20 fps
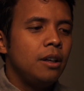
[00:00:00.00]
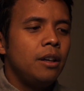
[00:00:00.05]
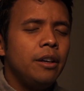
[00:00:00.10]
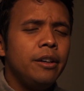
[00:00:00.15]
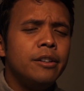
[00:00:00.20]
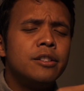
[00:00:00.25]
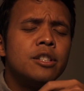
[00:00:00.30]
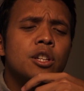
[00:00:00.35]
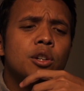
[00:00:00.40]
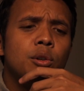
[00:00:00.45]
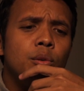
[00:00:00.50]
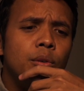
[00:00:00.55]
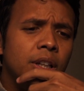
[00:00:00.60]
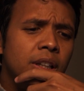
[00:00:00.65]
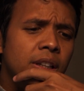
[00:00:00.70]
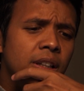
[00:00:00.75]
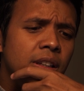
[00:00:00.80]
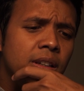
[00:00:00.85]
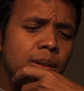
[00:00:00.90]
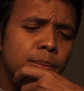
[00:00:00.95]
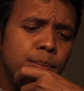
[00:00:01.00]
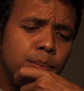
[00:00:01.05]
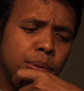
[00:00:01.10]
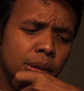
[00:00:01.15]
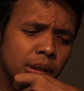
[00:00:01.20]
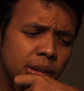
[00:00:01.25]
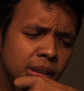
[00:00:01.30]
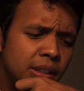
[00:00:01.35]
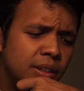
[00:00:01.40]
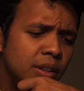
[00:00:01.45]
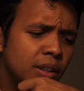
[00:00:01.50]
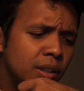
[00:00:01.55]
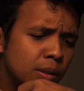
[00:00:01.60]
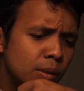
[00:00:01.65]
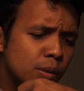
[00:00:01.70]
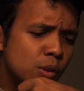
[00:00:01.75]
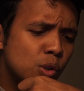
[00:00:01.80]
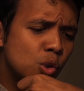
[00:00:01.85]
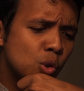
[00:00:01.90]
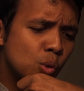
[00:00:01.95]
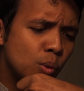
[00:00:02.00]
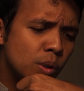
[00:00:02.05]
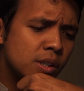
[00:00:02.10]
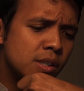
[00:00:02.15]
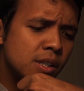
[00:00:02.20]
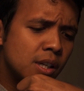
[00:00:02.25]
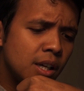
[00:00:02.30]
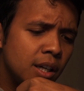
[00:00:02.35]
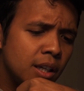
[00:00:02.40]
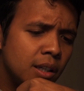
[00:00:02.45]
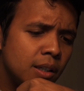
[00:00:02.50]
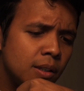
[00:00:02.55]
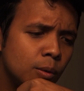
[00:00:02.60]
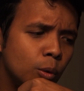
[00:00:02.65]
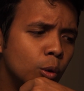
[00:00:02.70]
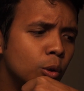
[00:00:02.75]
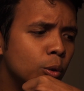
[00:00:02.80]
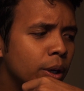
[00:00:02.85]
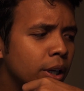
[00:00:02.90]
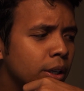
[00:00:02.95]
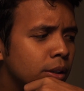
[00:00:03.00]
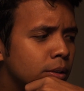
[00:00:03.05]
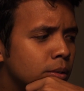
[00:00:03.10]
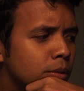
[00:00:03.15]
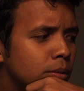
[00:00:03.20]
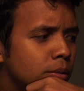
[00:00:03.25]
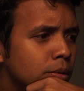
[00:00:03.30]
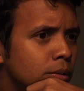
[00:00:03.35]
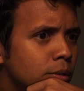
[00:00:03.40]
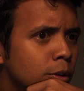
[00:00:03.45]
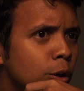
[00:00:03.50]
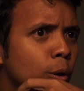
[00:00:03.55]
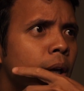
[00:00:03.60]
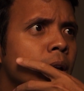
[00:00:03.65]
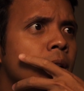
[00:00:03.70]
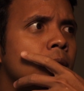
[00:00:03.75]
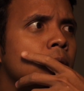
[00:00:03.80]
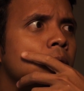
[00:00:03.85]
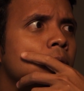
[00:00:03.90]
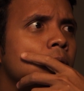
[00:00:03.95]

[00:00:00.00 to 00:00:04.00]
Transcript: Is it really a political suicide? Oh, no, wait. No, wait.